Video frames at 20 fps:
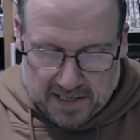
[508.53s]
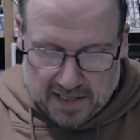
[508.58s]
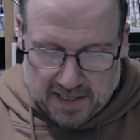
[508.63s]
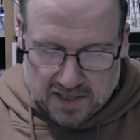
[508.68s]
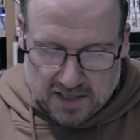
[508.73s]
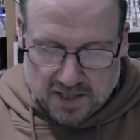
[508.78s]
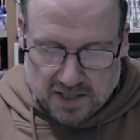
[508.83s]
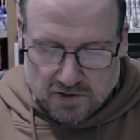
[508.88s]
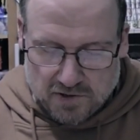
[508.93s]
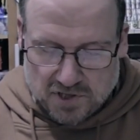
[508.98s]

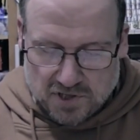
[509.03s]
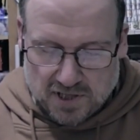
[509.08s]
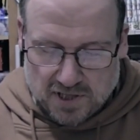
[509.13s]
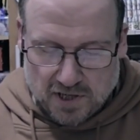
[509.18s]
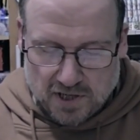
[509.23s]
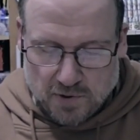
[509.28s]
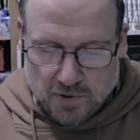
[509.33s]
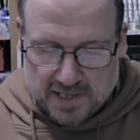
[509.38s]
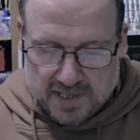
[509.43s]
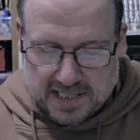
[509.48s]
so
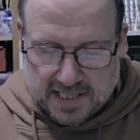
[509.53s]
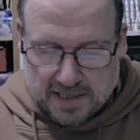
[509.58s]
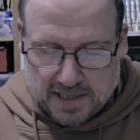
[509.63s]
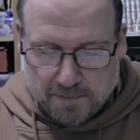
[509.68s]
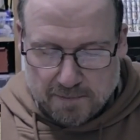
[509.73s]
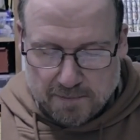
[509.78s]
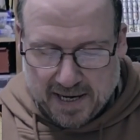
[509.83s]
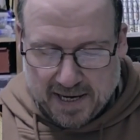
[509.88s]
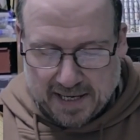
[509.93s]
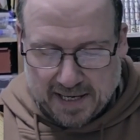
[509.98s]
Talu is going to
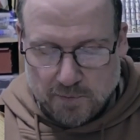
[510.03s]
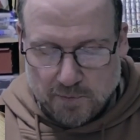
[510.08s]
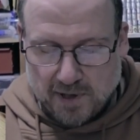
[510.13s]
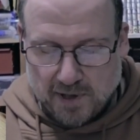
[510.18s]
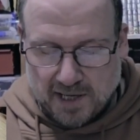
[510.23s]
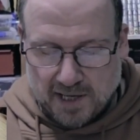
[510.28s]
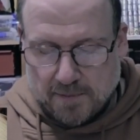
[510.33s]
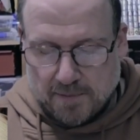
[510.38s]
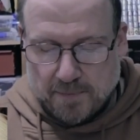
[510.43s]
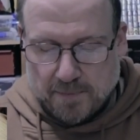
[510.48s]
pick one
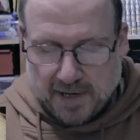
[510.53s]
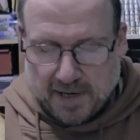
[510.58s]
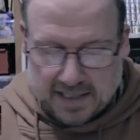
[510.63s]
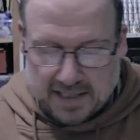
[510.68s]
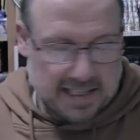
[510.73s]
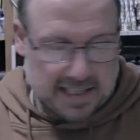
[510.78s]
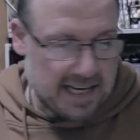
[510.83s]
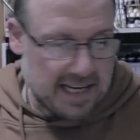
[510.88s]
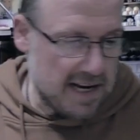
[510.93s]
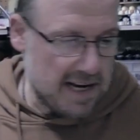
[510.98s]
up
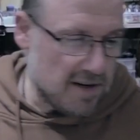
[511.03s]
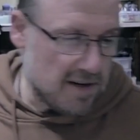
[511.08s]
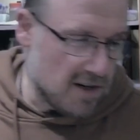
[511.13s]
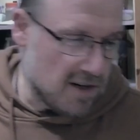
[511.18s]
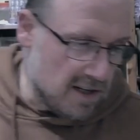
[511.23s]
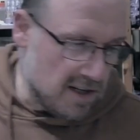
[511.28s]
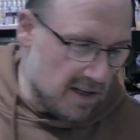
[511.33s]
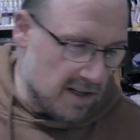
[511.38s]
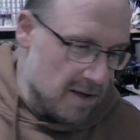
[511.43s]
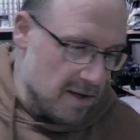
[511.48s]
and get
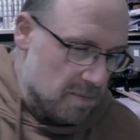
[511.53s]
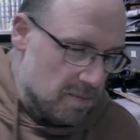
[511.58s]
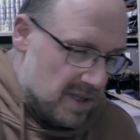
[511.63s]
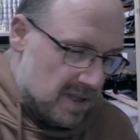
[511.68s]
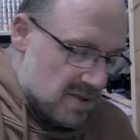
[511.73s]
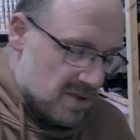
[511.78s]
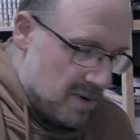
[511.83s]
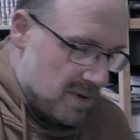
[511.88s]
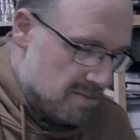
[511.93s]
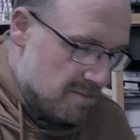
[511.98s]
a
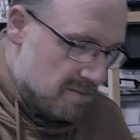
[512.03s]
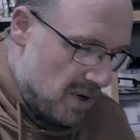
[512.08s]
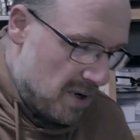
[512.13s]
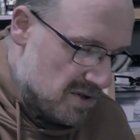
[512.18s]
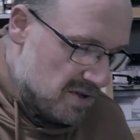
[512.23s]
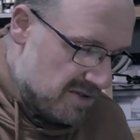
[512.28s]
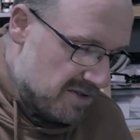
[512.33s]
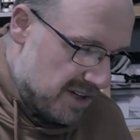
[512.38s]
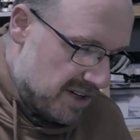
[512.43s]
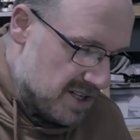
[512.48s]
plus one
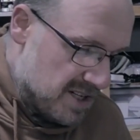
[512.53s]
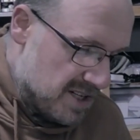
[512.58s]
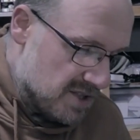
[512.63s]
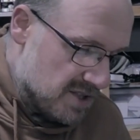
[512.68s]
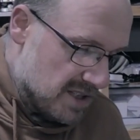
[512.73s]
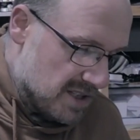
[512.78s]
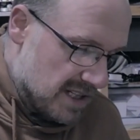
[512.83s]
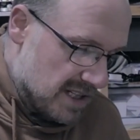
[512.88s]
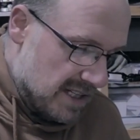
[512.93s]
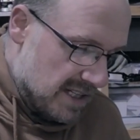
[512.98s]
motivation